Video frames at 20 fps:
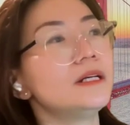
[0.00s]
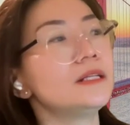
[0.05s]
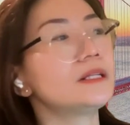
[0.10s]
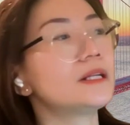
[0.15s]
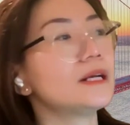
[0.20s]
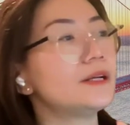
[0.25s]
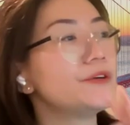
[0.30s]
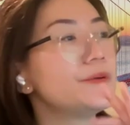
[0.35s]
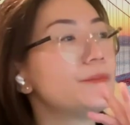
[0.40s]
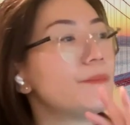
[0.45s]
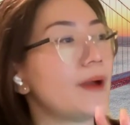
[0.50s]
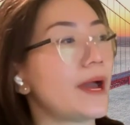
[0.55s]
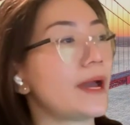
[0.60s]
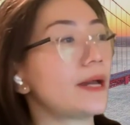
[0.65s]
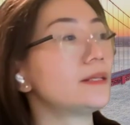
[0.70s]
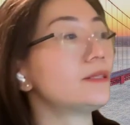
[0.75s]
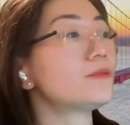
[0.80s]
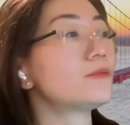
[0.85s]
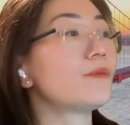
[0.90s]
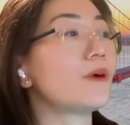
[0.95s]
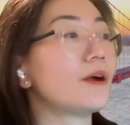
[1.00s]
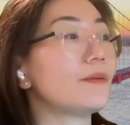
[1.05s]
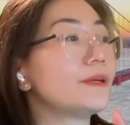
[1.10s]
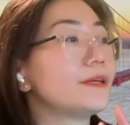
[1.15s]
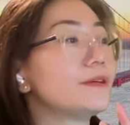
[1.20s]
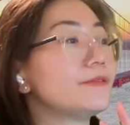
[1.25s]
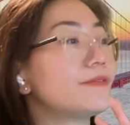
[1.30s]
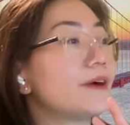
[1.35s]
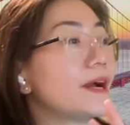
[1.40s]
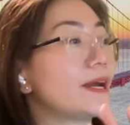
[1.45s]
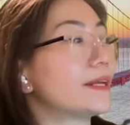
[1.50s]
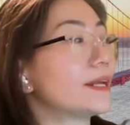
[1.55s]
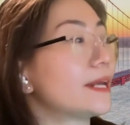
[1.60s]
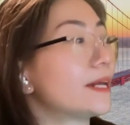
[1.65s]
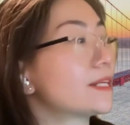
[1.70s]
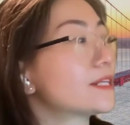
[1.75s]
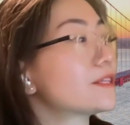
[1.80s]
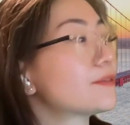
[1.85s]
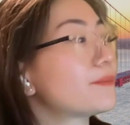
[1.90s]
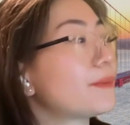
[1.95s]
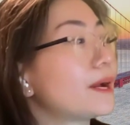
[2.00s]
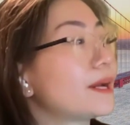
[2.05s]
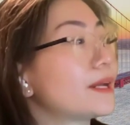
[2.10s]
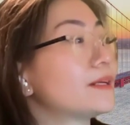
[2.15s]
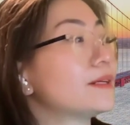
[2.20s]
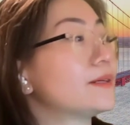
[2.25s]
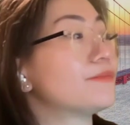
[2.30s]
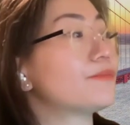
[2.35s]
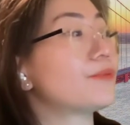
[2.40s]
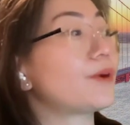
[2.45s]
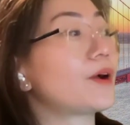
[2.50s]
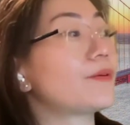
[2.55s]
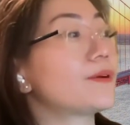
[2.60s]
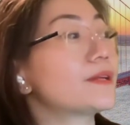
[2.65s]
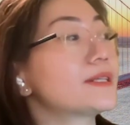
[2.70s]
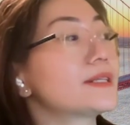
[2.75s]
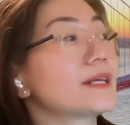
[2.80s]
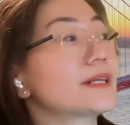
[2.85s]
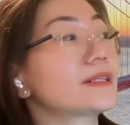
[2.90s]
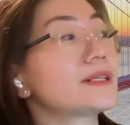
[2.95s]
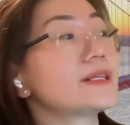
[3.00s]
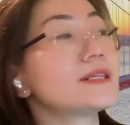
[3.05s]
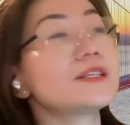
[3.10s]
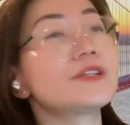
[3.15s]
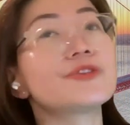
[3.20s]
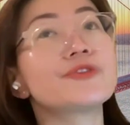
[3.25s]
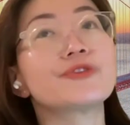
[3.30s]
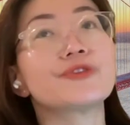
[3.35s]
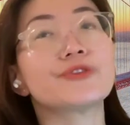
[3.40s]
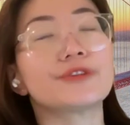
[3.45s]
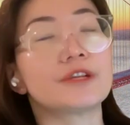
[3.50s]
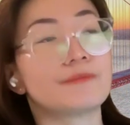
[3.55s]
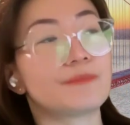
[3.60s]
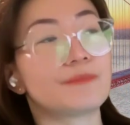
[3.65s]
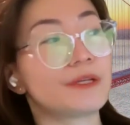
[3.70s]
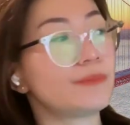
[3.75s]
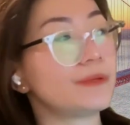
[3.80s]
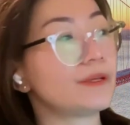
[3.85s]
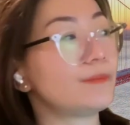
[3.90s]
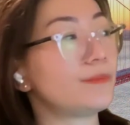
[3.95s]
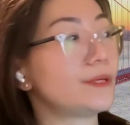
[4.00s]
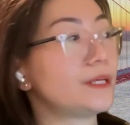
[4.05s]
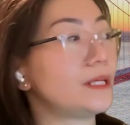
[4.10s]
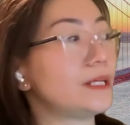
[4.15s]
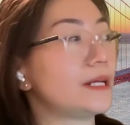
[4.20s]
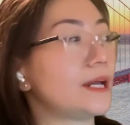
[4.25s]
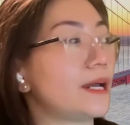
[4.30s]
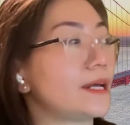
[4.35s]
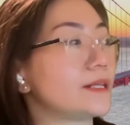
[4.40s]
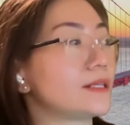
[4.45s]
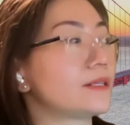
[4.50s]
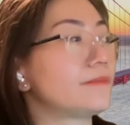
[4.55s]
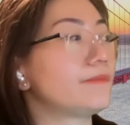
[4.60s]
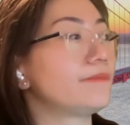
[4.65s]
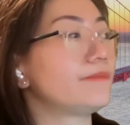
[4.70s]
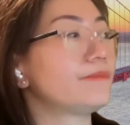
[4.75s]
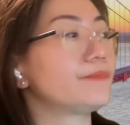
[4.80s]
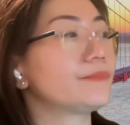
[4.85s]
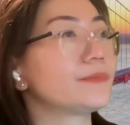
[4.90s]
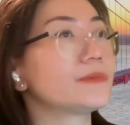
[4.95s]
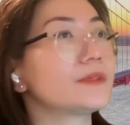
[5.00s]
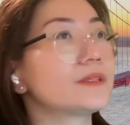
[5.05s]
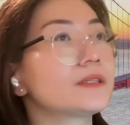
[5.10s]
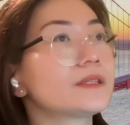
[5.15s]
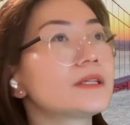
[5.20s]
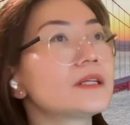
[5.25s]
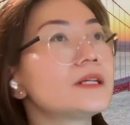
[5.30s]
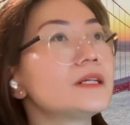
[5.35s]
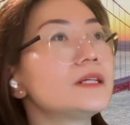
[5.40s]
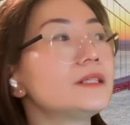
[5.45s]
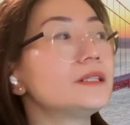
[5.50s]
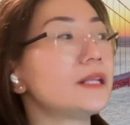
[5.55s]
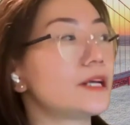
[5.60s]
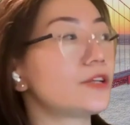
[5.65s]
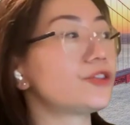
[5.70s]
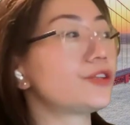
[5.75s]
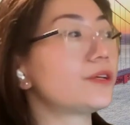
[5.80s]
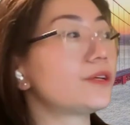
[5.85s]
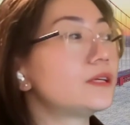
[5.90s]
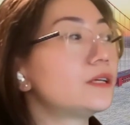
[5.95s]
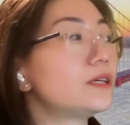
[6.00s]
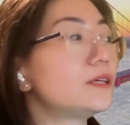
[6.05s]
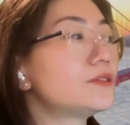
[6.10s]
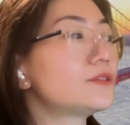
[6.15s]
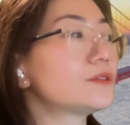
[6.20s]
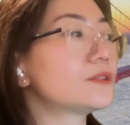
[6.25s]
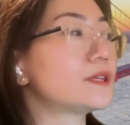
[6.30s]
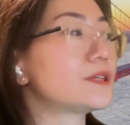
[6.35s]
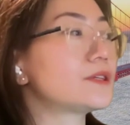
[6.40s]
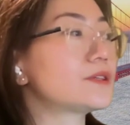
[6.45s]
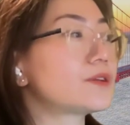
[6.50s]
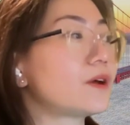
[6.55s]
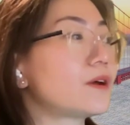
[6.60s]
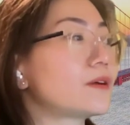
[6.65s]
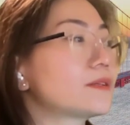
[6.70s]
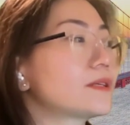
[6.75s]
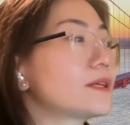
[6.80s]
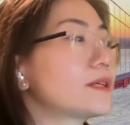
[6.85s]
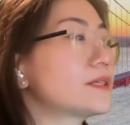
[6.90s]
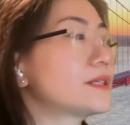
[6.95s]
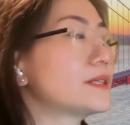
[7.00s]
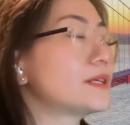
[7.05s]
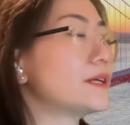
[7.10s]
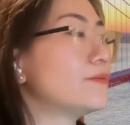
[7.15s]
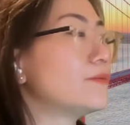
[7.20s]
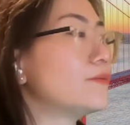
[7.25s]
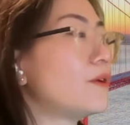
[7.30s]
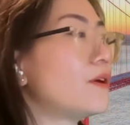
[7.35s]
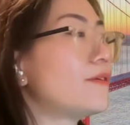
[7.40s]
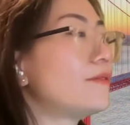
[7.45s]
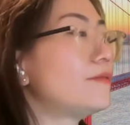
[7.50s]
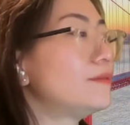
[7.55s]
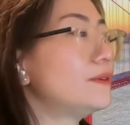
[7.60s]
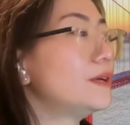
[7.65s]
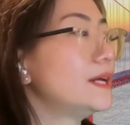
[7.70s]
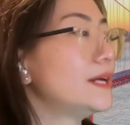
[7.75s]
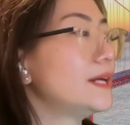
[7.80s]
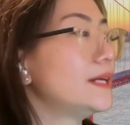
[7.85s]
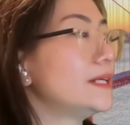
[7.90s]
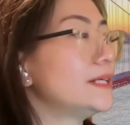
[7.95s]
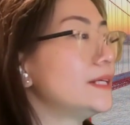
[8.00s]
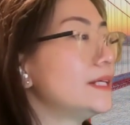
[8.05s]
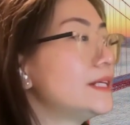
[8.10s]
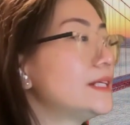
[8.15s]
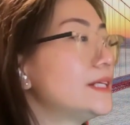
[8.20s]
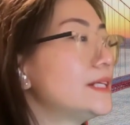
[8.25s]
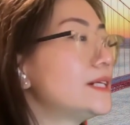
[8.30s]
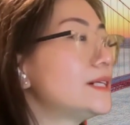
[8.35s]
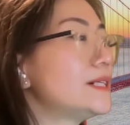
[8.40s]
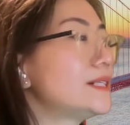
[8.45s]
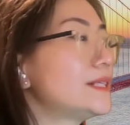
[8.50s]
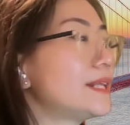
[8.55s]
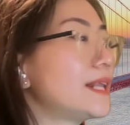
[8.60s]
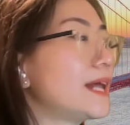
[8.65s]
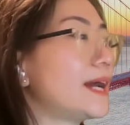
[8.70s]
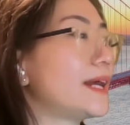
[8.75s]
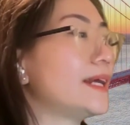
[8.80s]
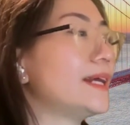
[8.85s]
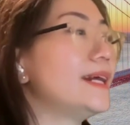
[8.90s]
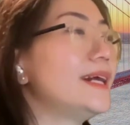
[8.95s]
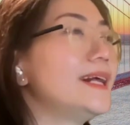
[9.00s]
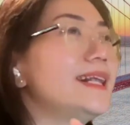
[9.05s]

the remains will be financed by the private sectors through the PPPs. The natural resources involved either like